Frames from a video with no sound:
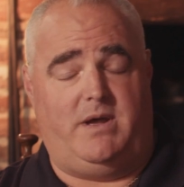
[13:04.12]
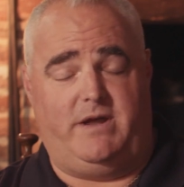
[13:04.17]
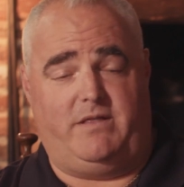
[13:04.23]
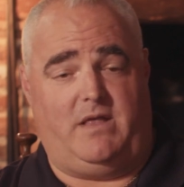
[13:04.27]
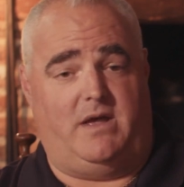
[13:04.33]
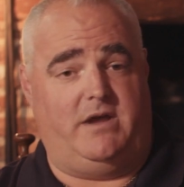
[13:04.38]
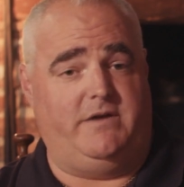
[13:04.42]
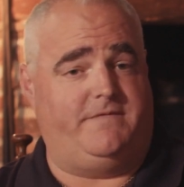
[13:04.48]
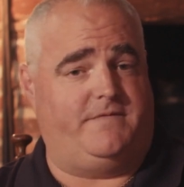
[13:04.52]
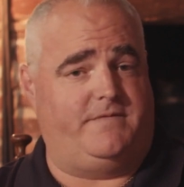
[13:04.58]
my
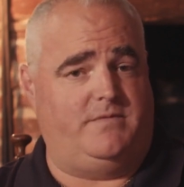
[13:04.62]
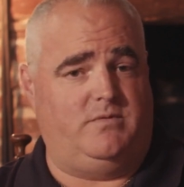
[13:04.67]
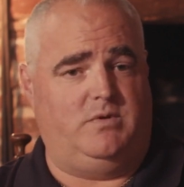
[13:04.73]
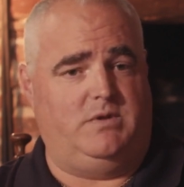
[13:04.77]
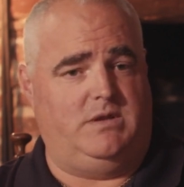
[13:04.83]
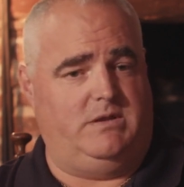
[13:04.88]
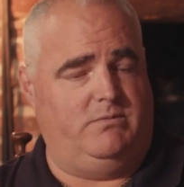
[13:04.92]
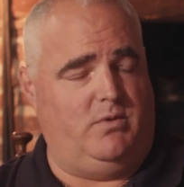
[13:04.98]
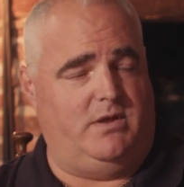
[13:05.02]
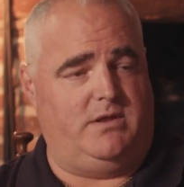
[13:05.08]
life,
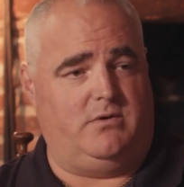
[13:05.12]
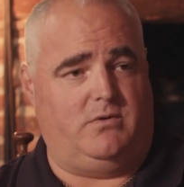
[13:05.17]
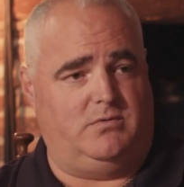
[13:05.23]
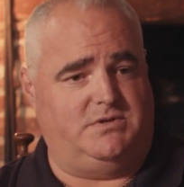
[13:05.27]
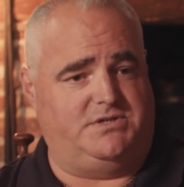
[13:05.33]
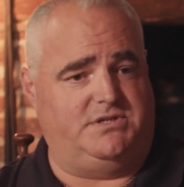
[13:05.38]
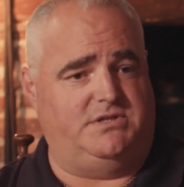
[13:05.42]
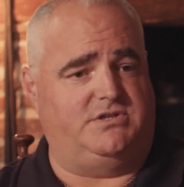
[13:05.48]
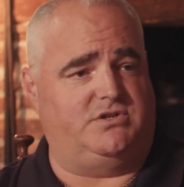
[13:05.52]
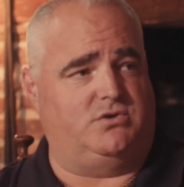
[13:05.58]
whether it
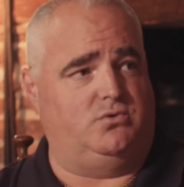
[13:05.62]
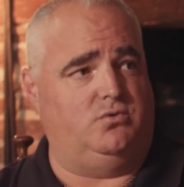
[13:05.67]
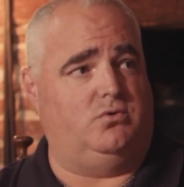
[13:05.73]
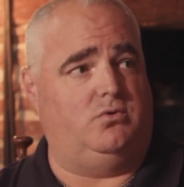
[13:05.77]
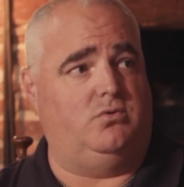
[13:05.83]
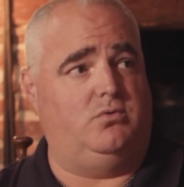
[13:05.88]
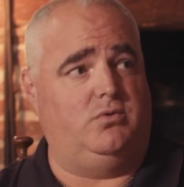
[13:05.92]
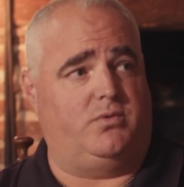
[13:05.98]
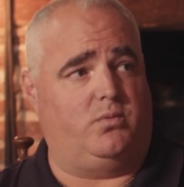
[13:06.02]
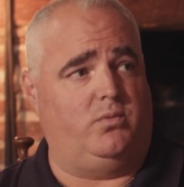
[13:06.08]
was in
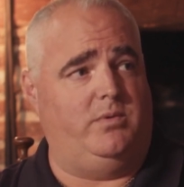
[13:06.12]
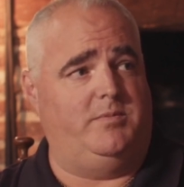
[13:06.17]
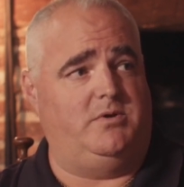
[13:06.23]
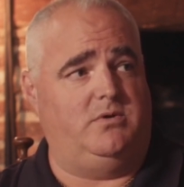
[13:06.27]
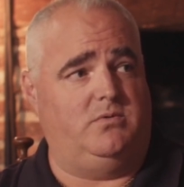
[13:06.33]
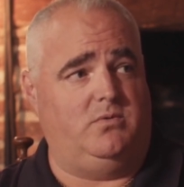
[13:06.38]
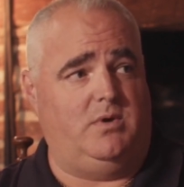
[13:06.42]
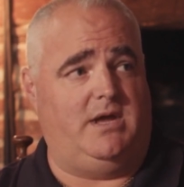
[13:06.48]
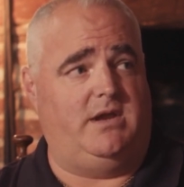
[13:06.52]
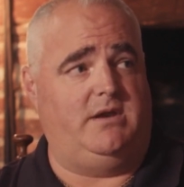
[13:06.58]
school with
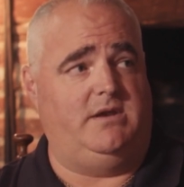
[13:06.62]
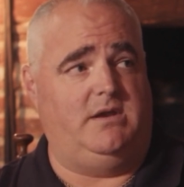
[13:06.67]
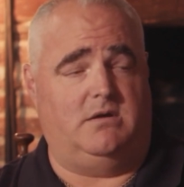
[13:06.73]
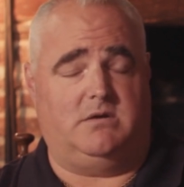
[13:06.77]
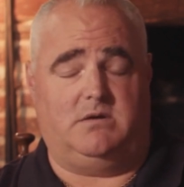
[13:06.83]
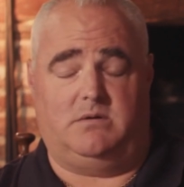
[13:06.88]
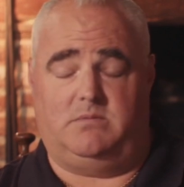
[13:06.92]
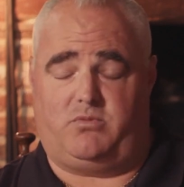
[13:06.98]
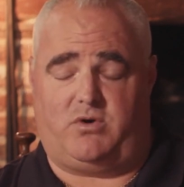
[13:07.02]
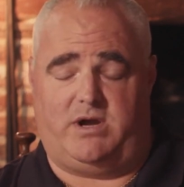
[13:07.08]
women who had
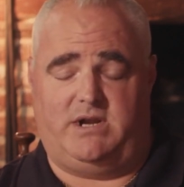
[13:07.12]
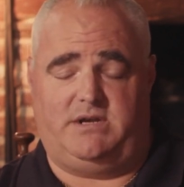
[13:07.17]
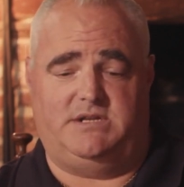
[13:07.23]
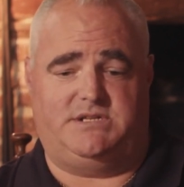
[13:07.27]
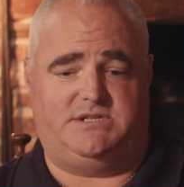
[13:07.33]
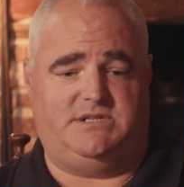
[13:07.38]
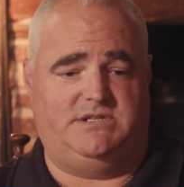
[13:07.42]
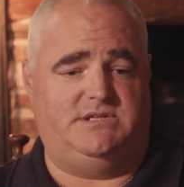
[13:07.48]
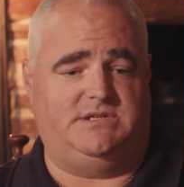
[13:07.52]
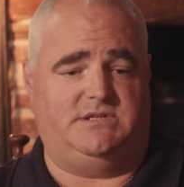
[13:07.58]
young
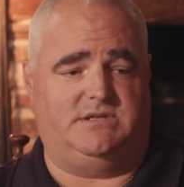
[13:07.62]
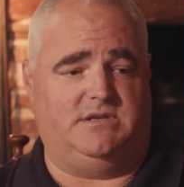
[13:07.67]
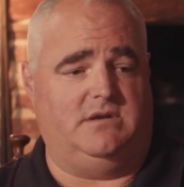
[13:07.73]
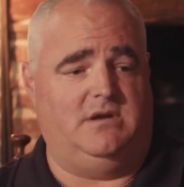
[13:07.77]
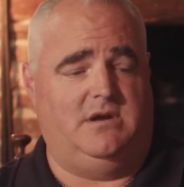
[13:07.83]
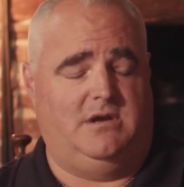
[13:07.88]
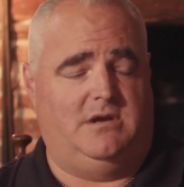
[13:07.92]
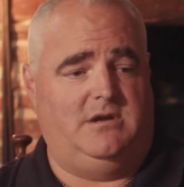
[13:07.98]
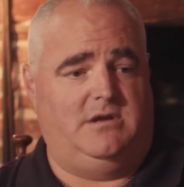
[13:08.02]
pregnancies and